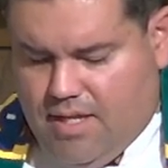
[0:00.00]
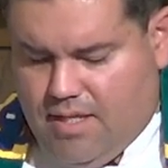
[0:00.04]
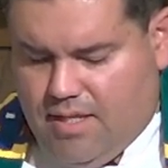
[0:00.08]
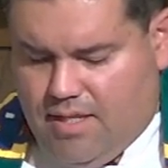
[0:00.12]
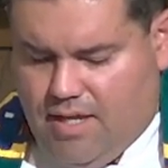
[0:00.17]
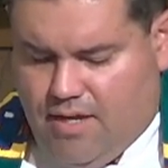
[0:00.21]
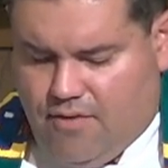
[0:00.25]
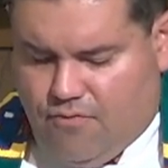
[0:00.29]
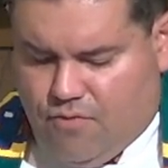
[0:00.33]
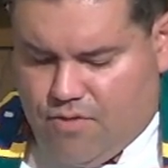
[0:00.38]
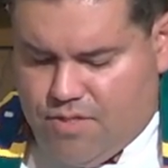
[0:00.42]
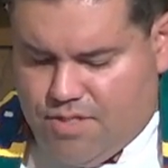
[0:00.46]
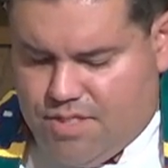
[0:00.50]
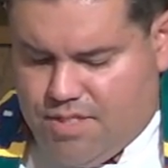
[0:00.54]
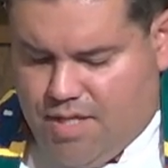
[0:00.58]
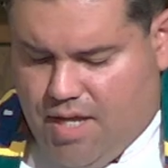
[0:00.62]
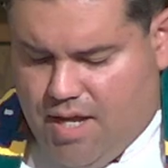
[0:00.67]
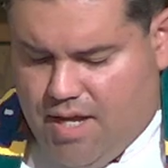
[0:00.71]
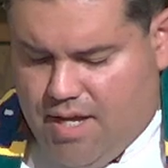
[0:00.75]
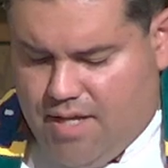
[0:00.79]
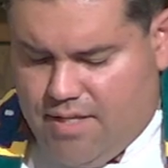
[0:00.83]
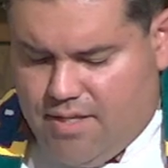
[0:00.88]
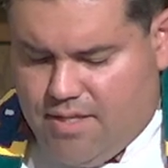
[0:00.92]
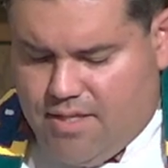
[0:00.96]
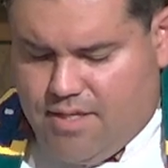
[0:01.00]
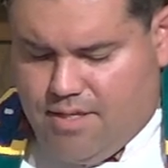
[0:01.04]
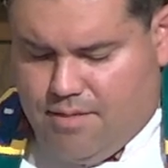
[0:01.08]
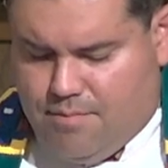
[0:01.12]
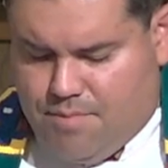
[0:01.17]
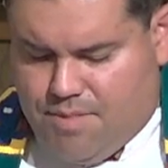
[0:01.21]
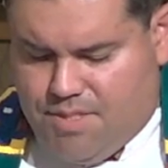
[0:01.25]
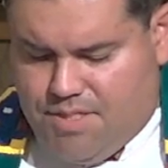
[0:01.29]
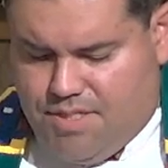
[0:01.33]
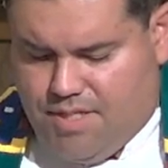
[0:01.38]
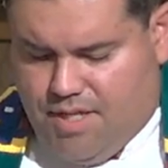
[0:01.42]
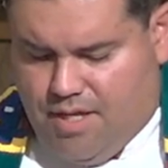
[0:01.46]
They have resigned
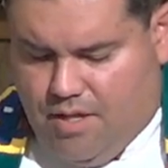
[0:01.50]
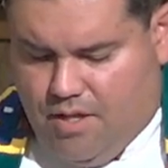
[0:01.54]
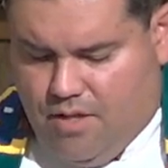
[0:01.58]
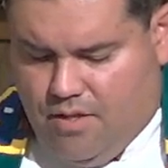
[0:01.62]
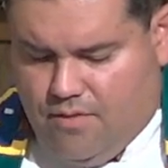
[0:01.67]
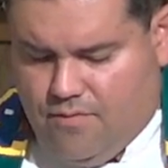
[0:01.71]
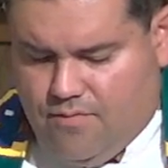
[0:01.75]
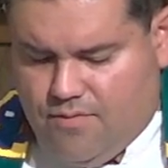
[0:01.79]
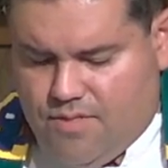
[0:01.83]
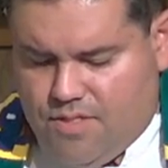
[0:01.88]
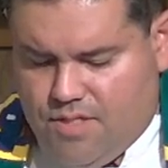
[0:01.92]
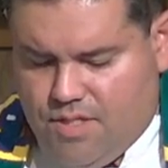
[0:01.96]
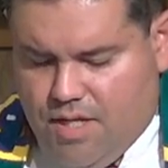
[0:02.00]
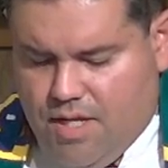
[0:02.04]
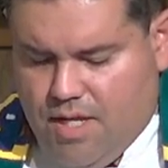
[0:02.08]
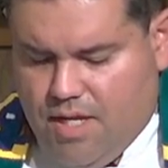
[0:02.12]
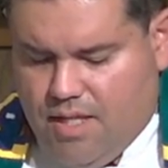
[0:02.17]
themselves.